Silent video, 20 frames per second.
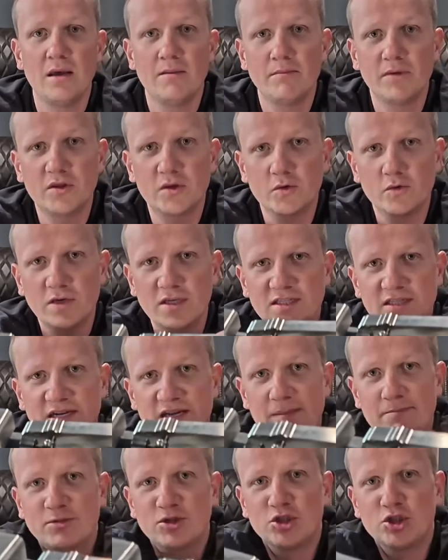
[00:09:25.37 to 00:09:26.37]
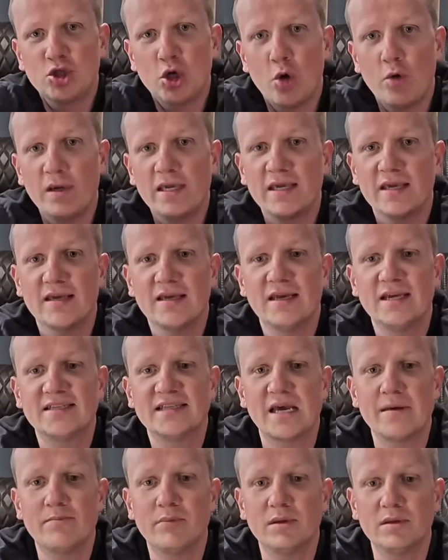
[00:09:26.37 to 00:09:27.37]
but the reason I'm showing it is
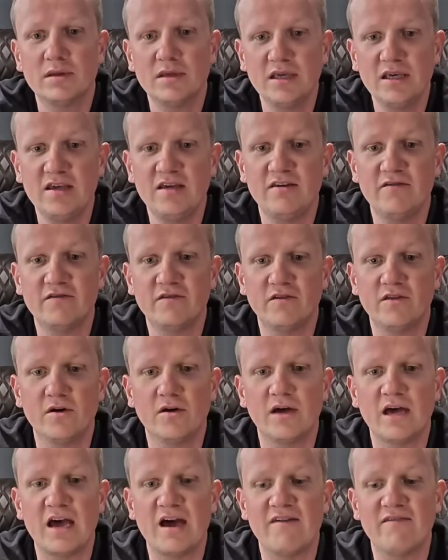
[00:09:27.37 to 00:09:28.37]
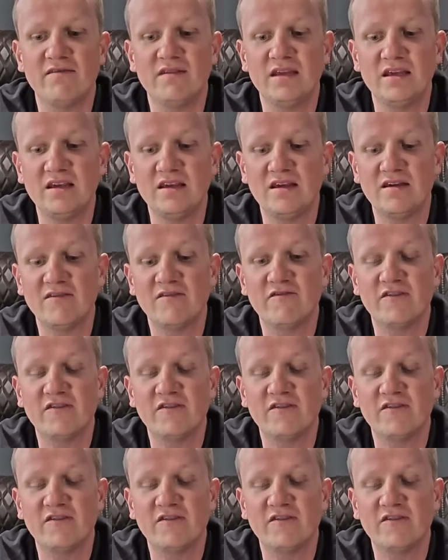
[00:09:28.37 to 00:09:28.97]
I believe they'll have the